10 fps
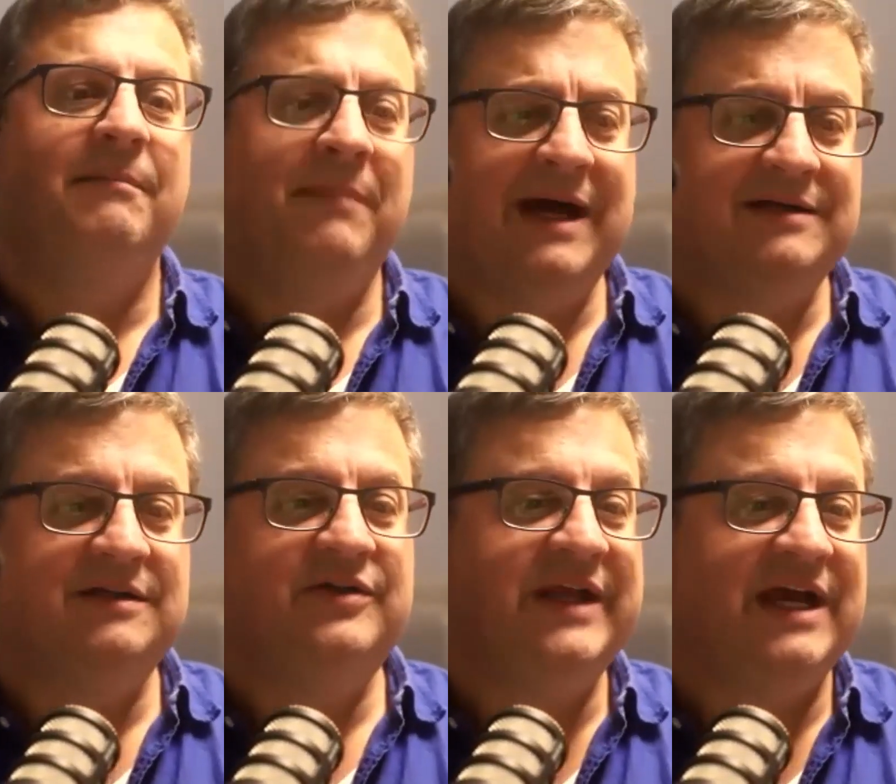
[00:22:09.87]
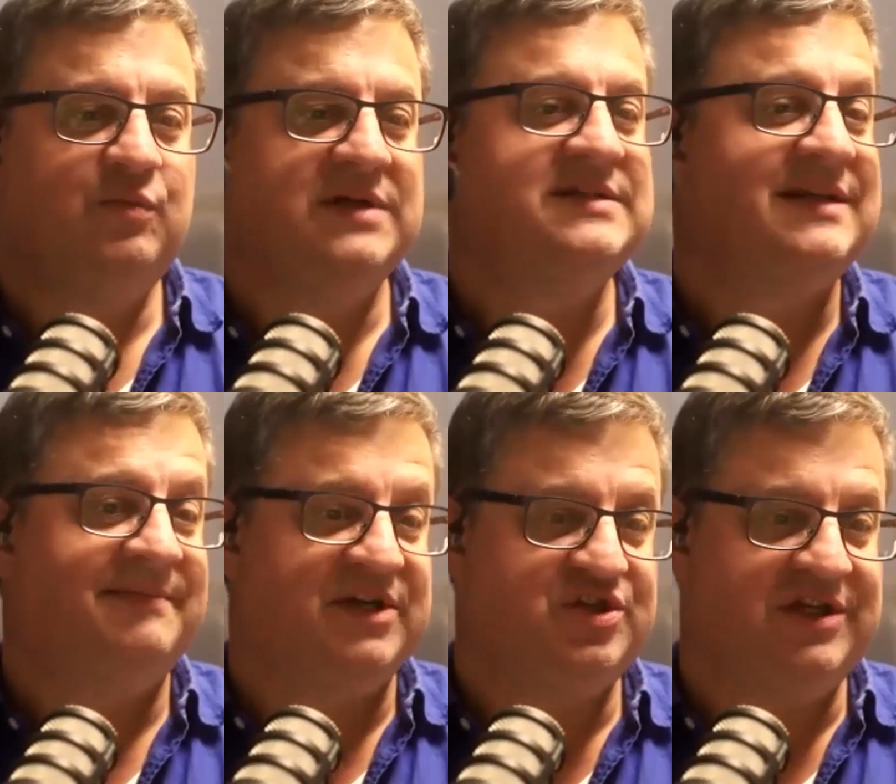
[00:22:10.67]
but you get ones that are
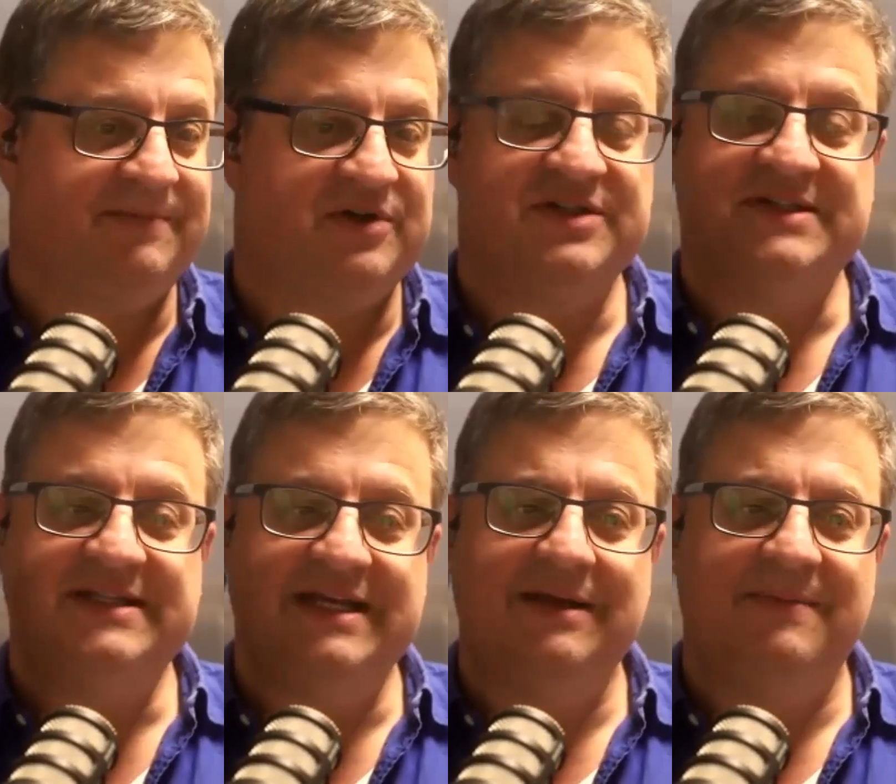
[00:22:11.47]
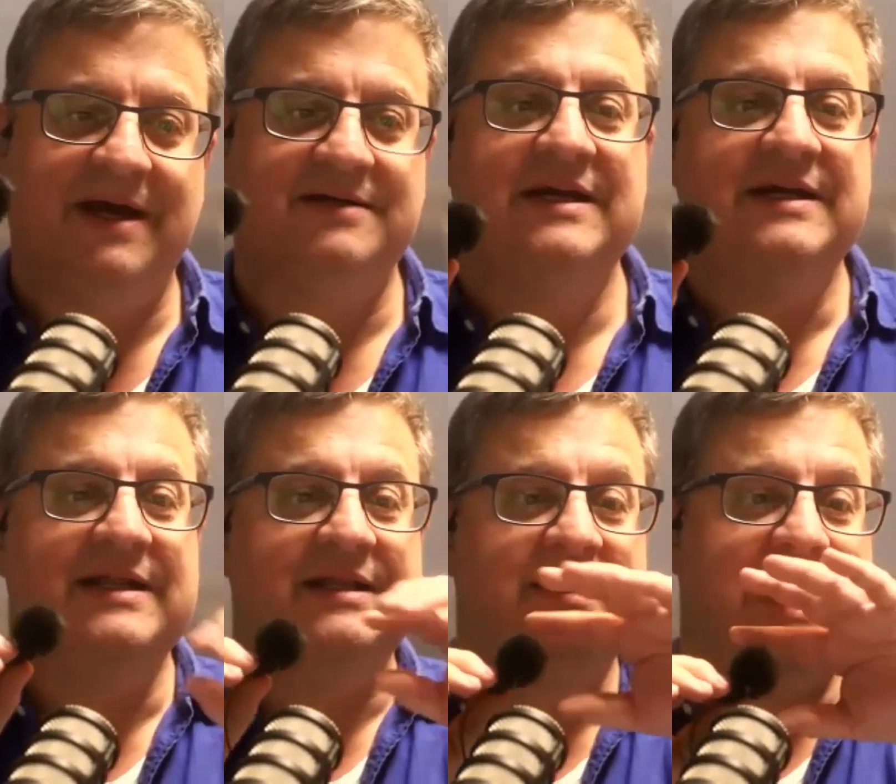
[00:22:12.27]
much cheaper just think about
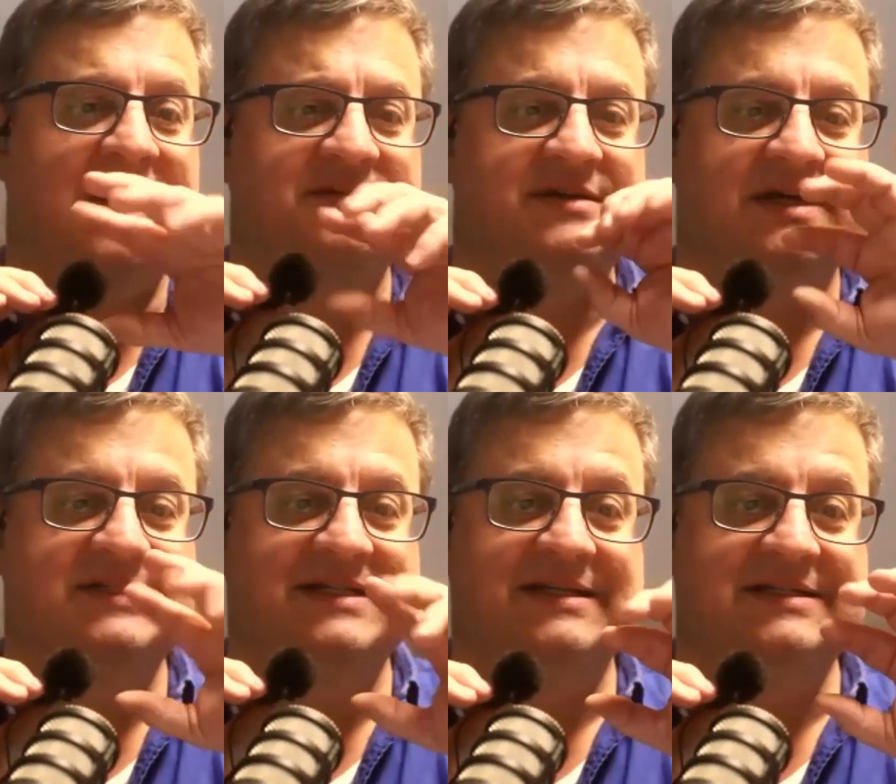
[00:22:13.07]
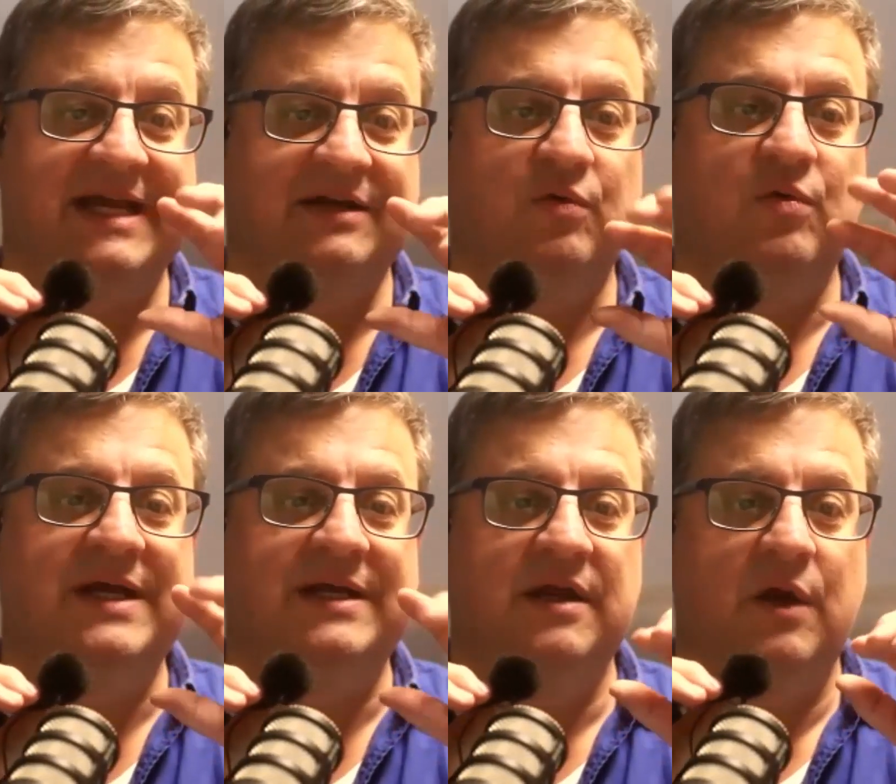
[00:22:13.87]
the outside is going to take all
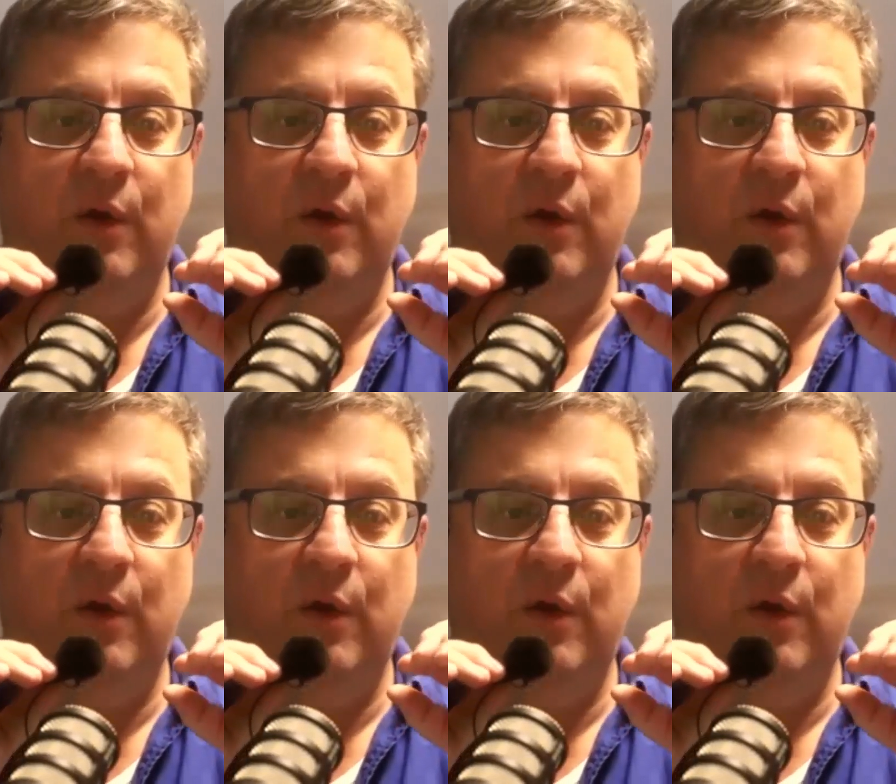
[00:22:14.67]
that